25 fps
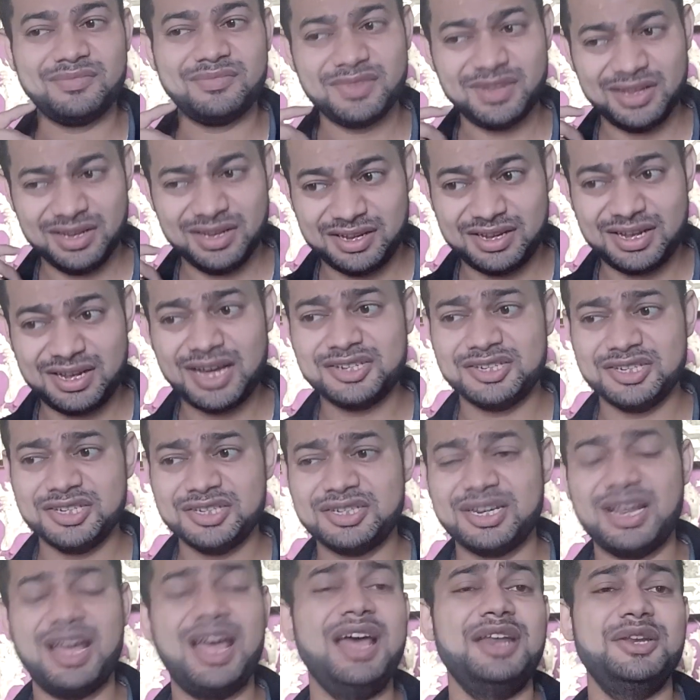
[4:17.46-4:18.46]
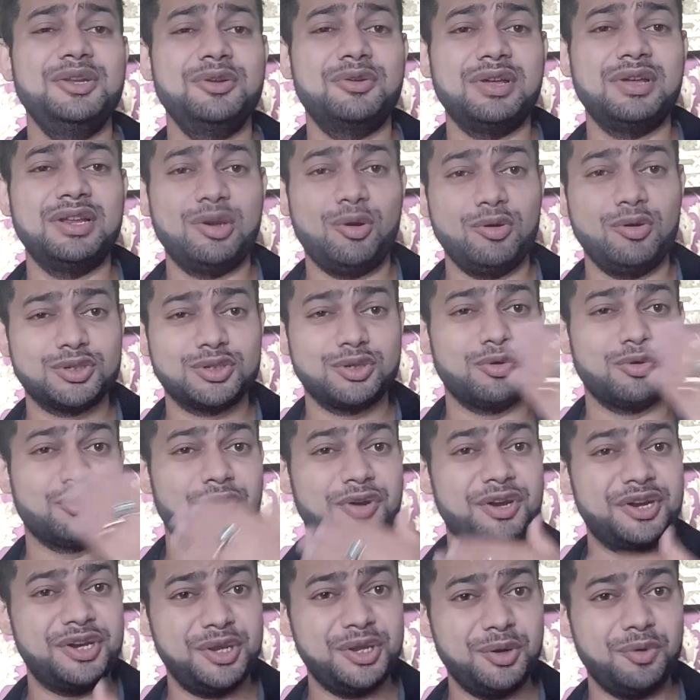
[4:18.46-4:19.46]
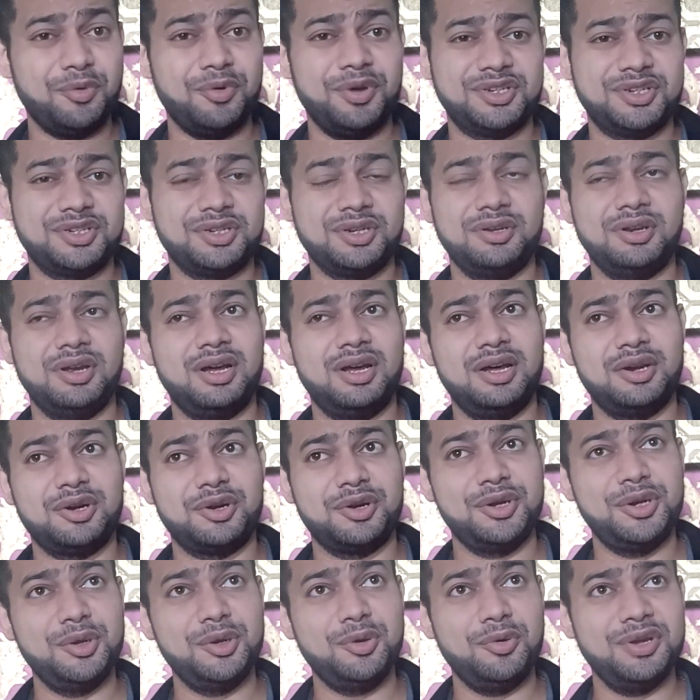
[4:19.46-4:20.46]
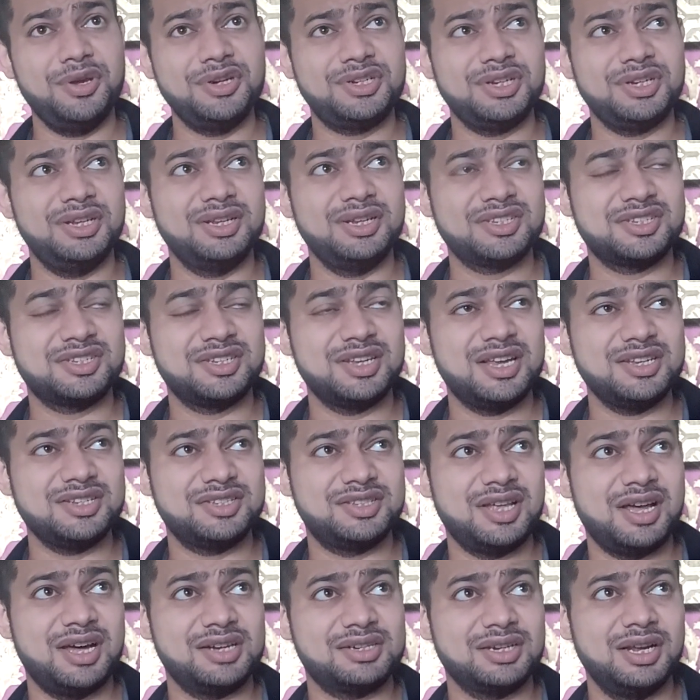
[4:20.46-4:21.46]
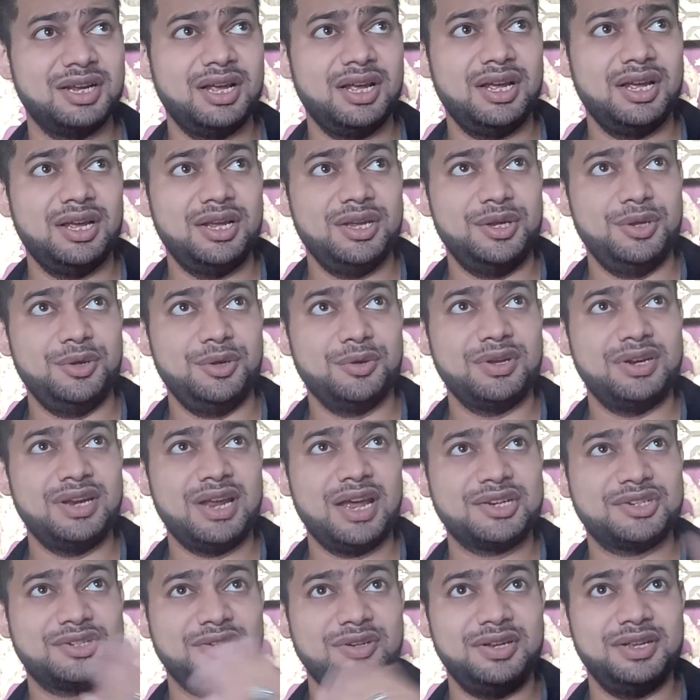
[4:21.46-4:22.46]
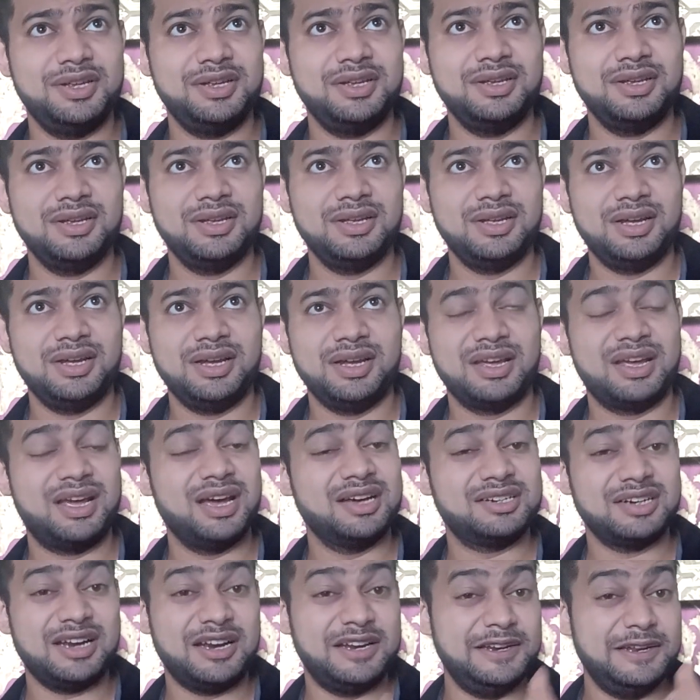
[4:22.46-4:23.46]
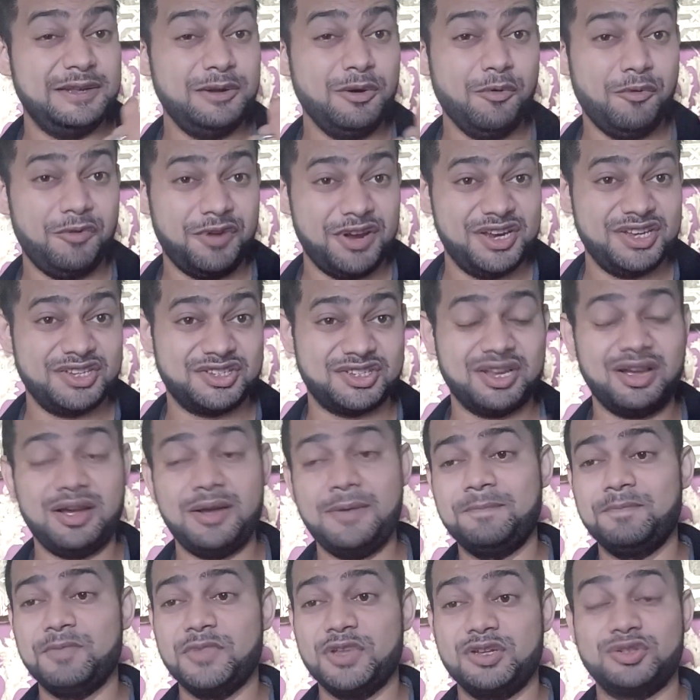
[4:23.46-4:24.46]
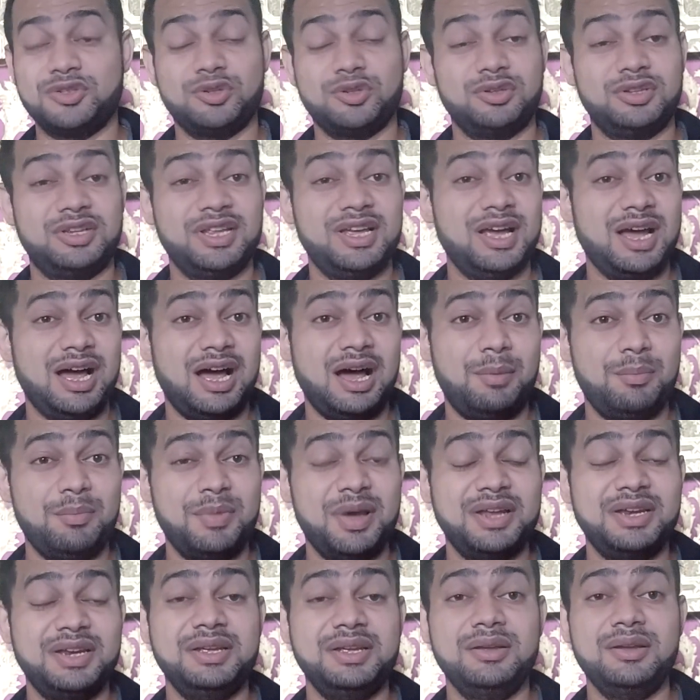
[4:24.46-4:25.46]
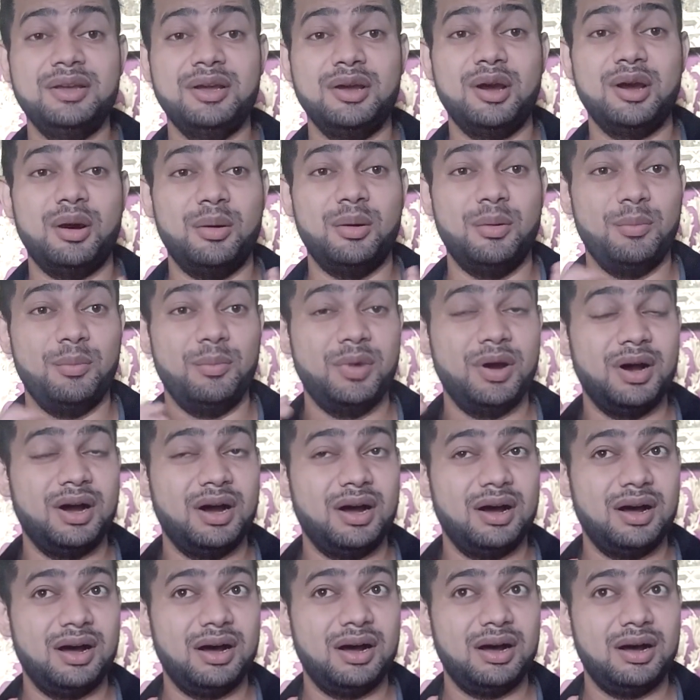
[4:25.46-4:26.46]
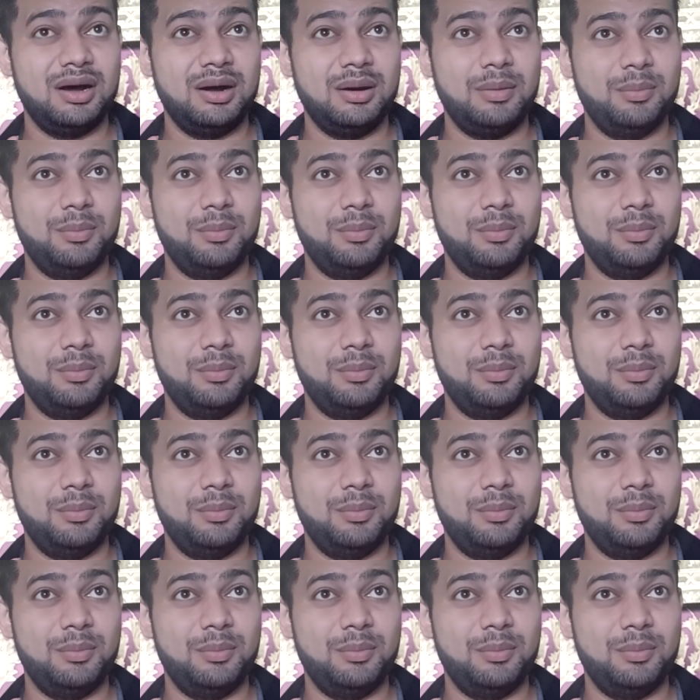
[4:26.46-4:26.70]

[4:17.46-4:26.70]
get it, and you can also renew it. Renew it in the sense that you can actually get a new visa. So there are many uh,